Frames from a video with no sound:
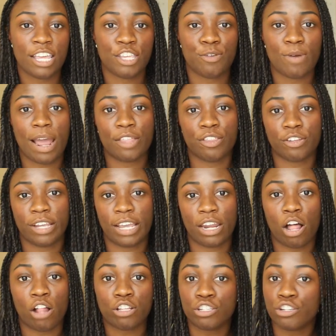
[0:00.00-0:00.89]
you either
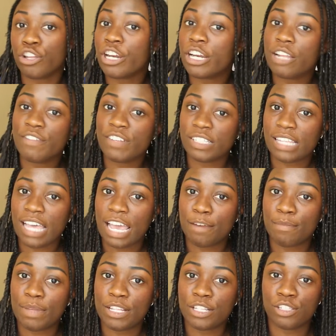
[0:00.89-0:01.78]
get alternative
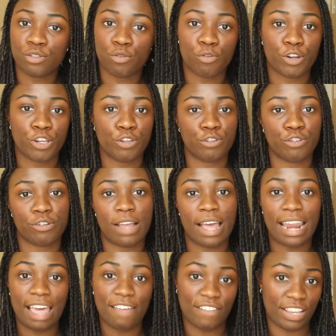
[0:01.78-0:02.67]
assignments or you do
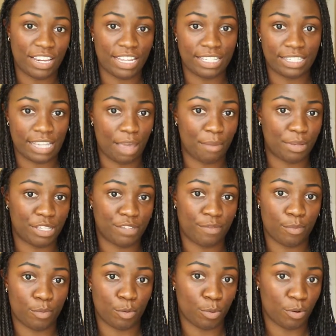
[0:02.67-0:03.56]
not have any assignments
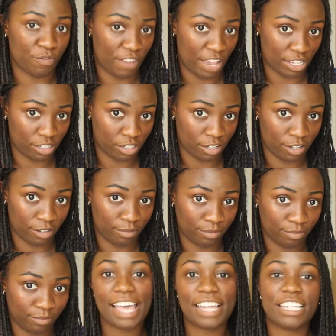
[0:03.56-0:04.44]
from your professor.
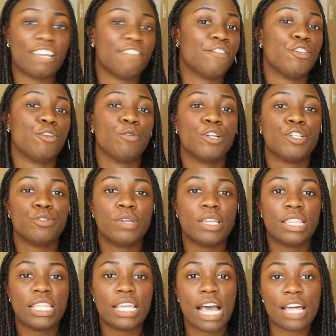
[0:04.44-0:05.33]
And if you are
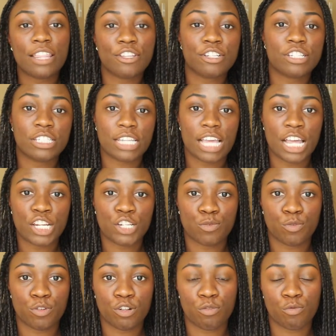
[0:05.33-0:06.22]
doing the other
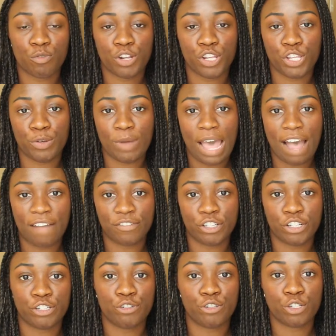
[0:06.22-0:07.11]
schedule where you
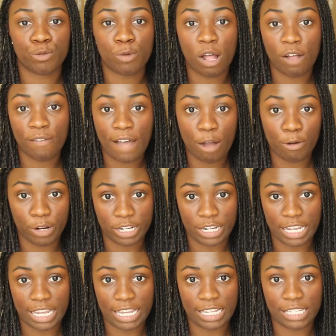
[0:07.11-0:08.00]
have to do 12 hour
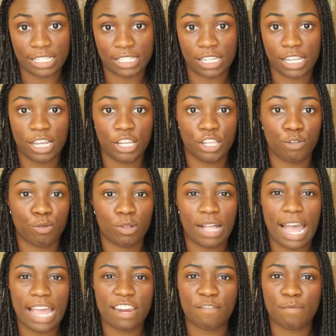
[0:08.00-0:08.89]
days, you will
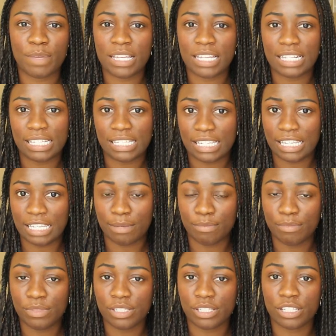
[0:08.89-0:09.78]
kind of be in
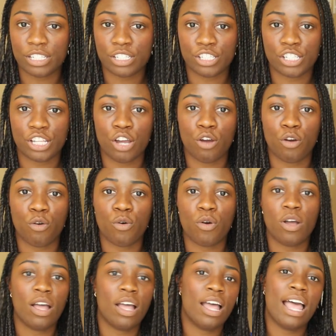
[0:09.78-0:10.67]
teams.
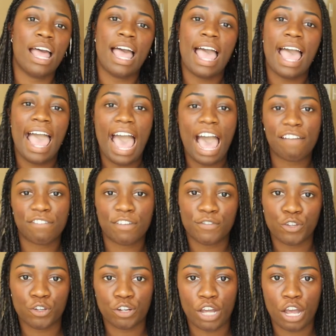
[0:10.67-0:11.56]
So half
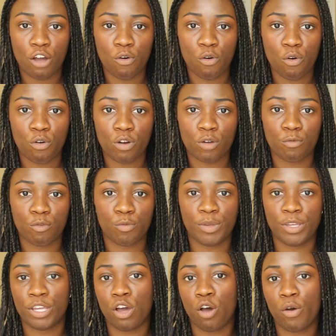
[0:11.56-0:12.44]
of your cohort will
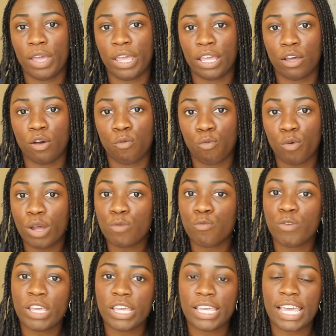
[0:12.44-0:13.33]
be going
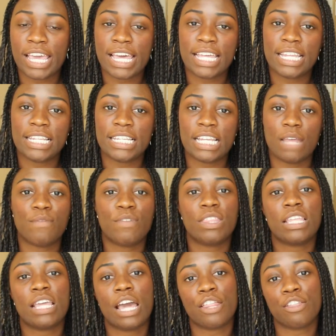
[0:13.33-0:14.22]
one weekend and
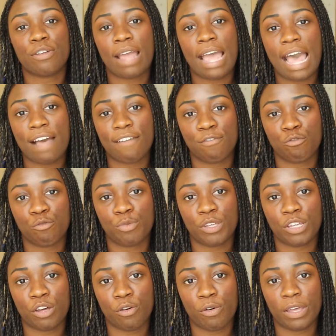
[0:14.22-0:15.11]
then the other half will
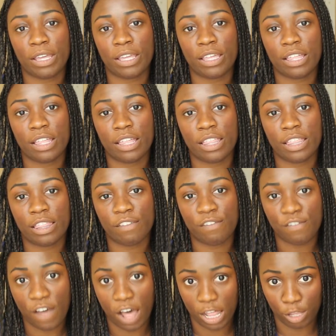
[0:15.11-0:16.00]
be going the
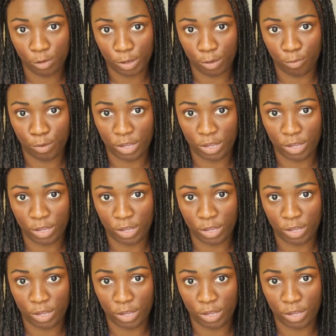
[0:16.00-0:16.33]
following